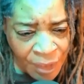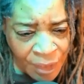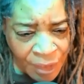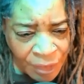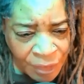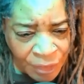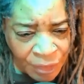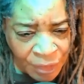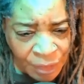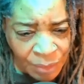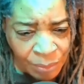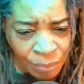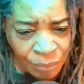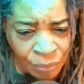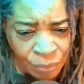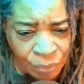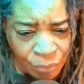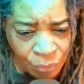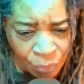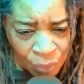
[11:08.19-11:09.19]
she was
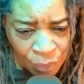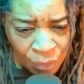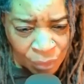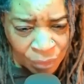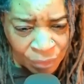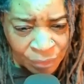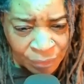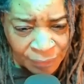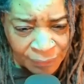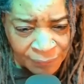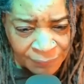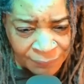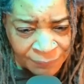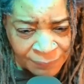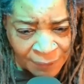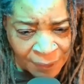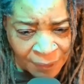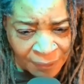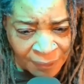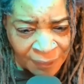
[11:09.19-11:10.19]
drawn to the
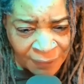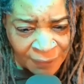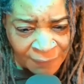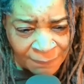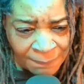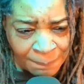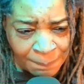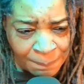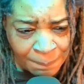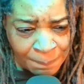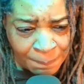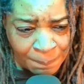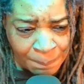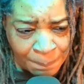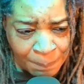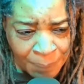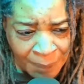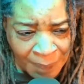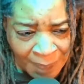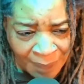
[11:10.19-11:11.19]
far left
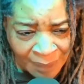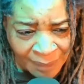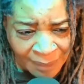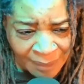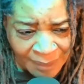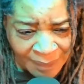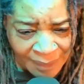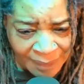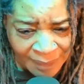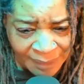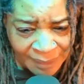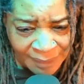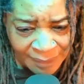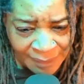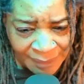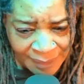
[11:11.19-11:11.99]
politics